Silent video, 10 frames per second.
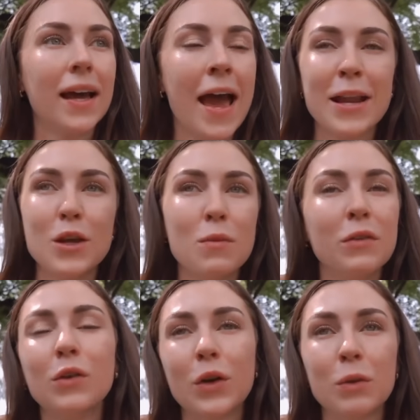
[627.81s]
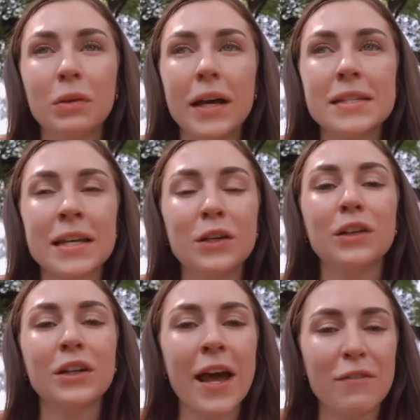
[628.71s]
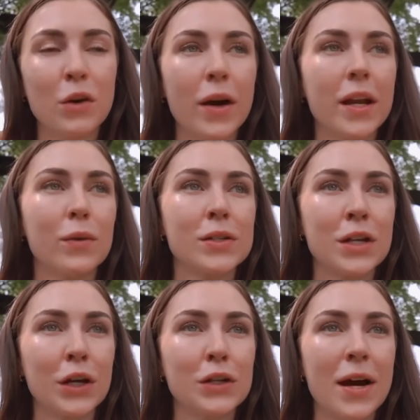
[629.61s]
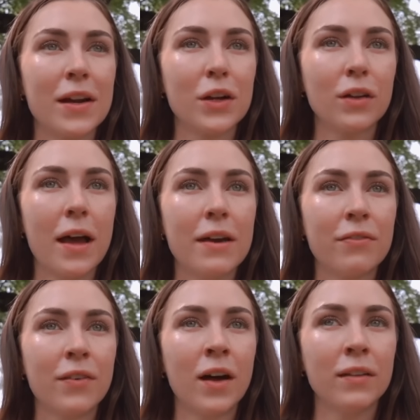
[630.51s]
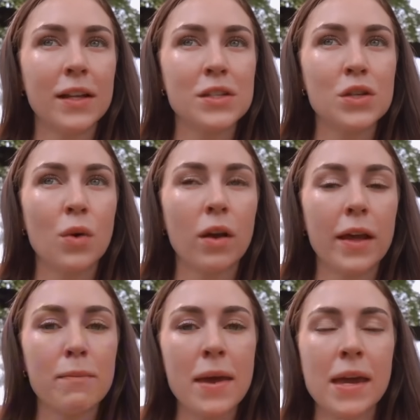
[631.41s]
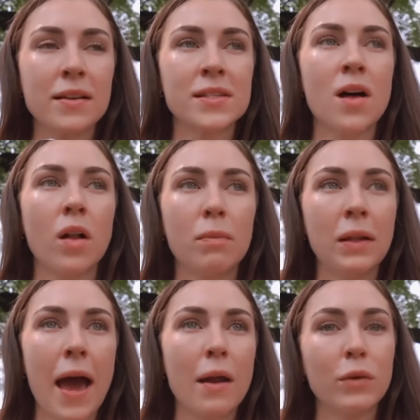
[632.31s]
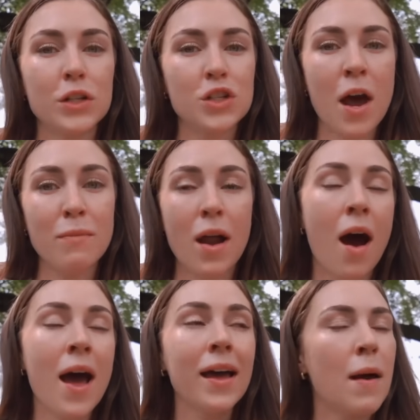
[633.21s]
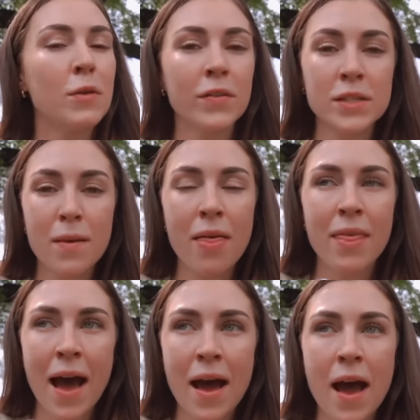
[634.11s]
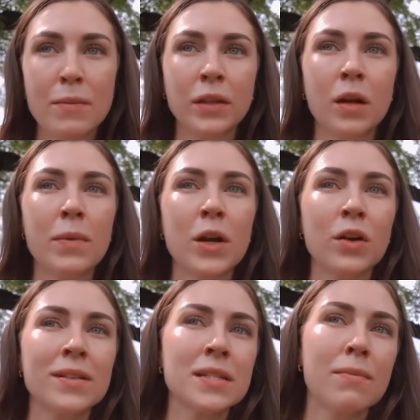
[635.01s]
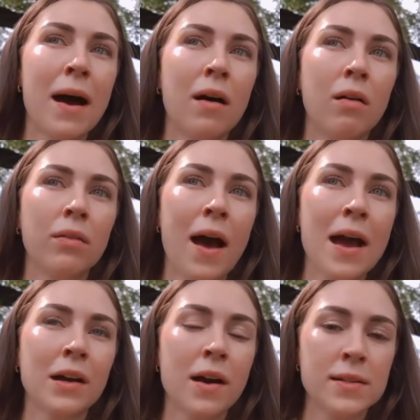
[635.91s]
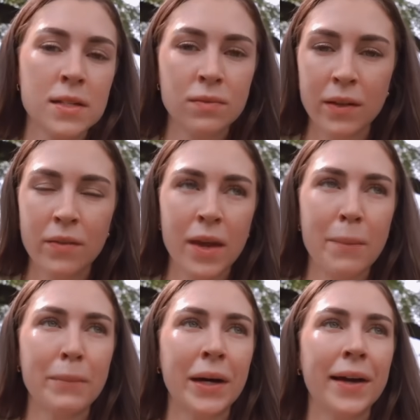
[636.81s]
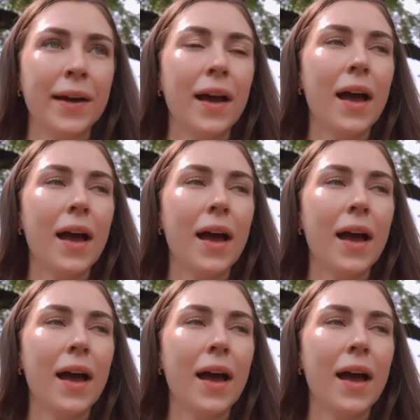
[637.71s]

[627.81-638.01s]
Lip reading: and you move to a new place. Like, you literally have no idea what's going to go down in your life unless you are like making a solid plan, which I'm not. I'm nervous about that. I'm a little bit nervous about the higher cost of living, but